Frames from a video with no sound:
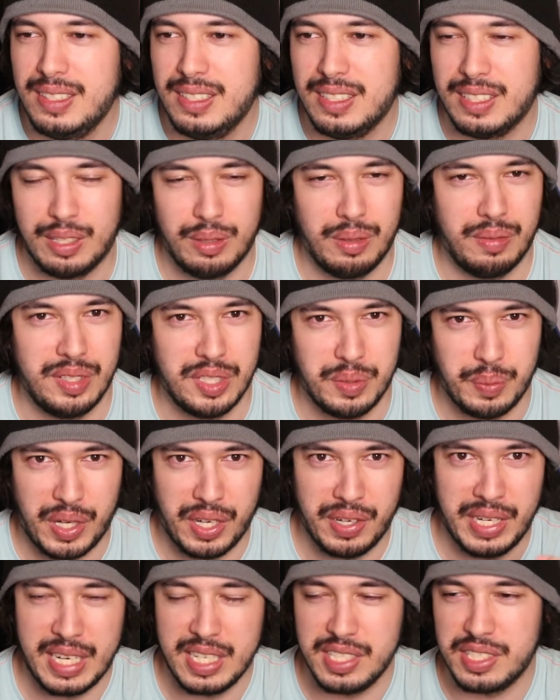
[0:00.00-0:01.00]
with his
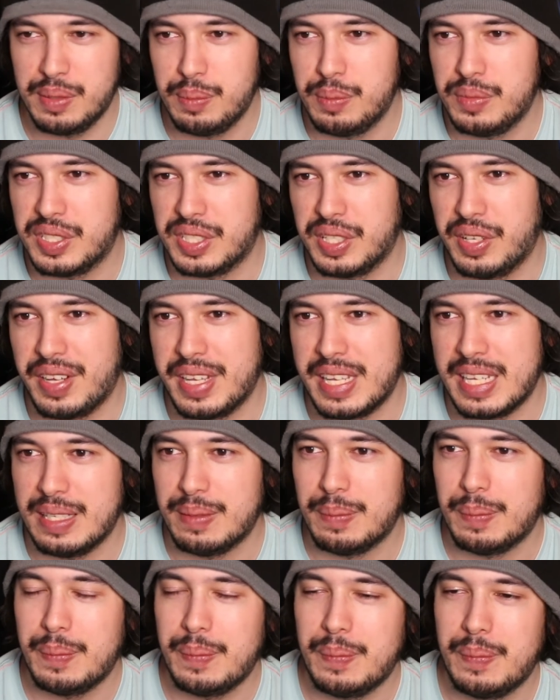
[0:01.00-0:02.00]
Murrayisms,
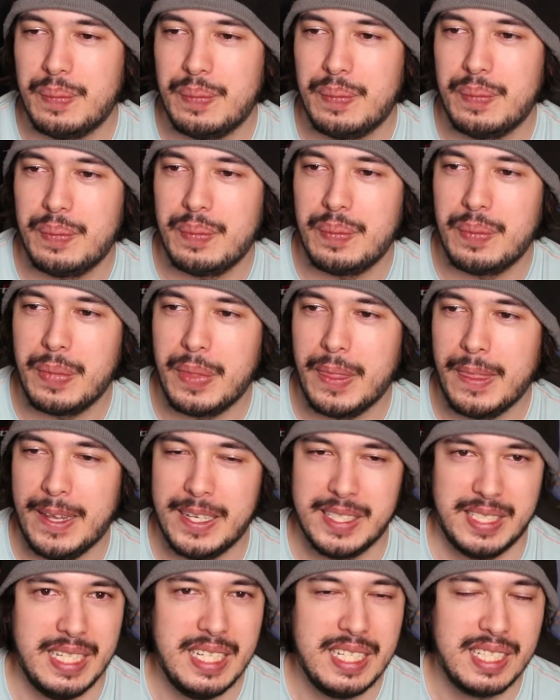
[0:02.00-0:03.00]
like,
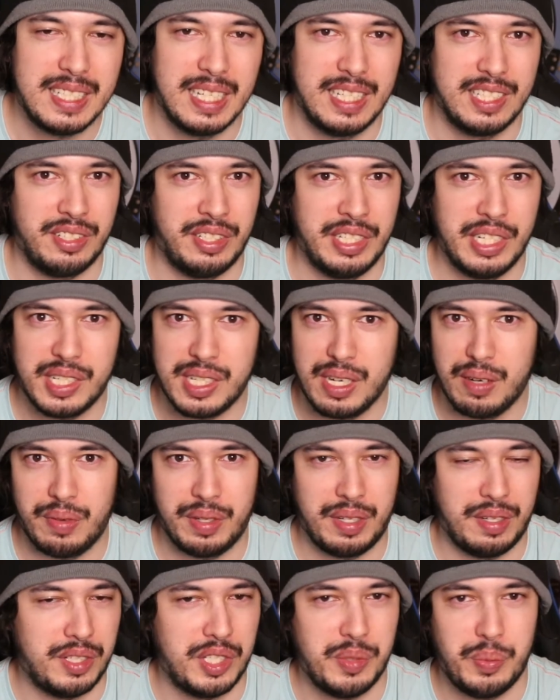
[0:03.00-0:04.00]
as he says, you're
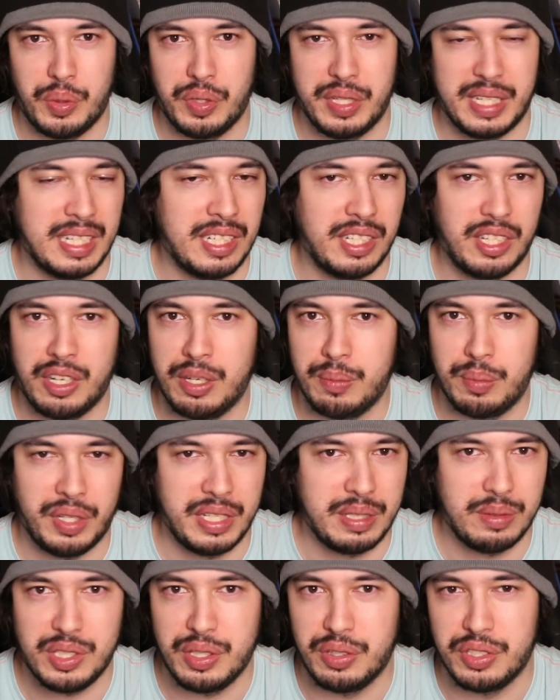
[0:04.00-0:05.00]
covering a sport that can go up
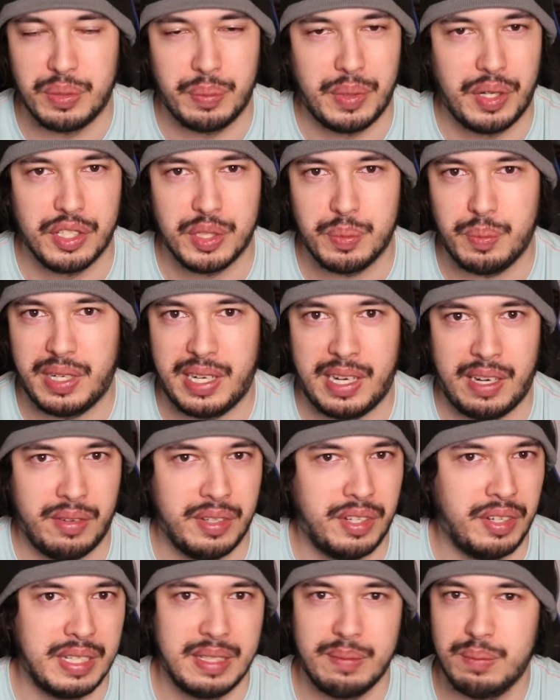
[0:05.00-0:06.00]
like 200 miles per hour,
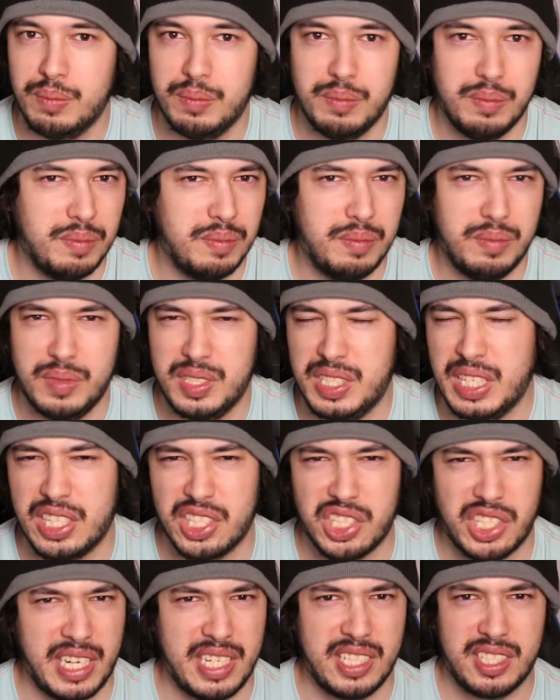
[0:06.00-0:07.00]
like,
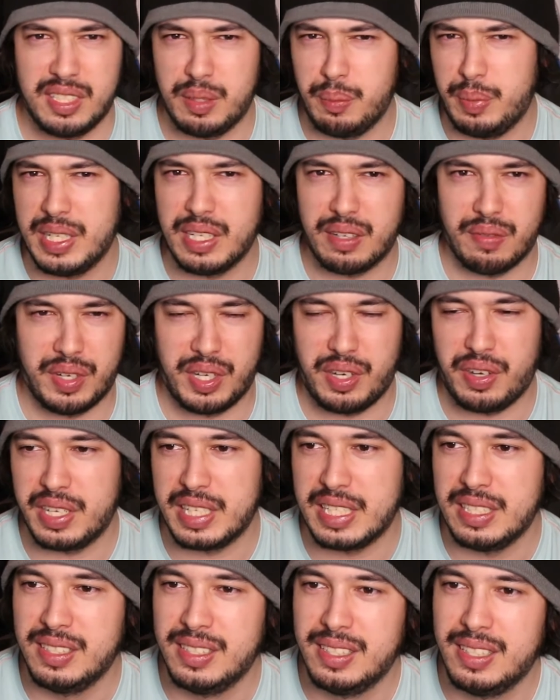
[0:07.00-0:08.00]
things change in the blink of an
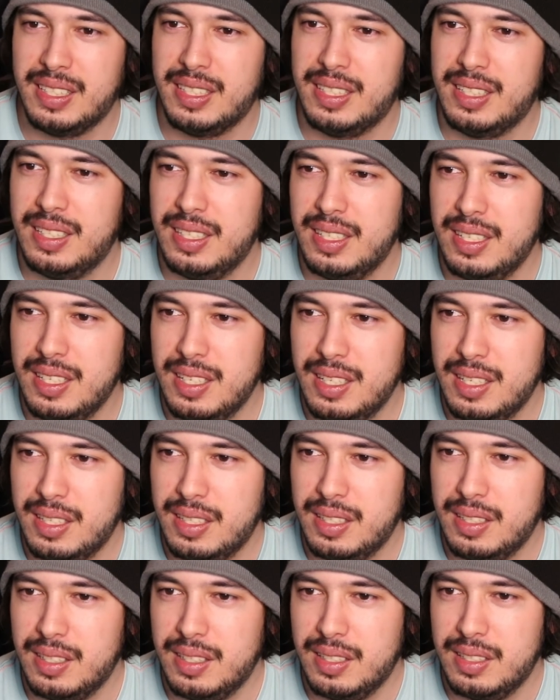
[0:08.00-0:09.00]
eye.
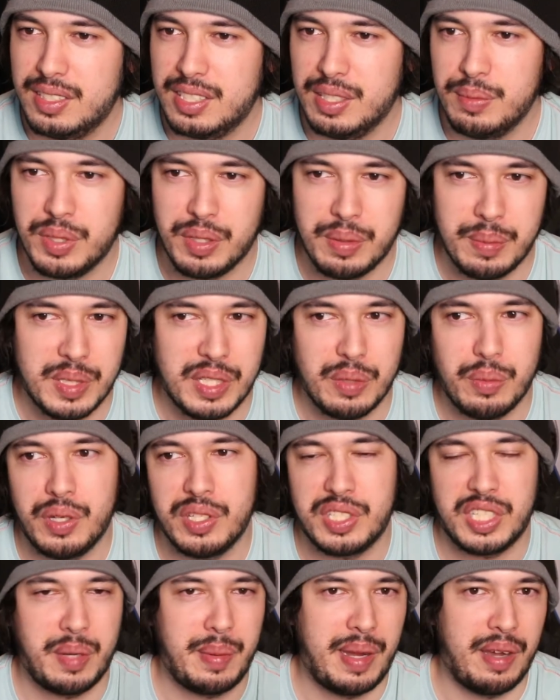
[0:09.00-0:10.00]
Sometimes the
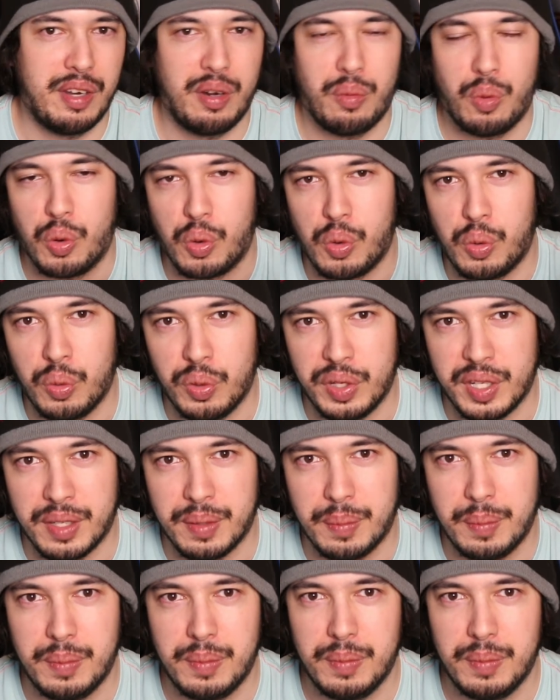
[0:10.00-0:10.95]
words come out in the wrong order.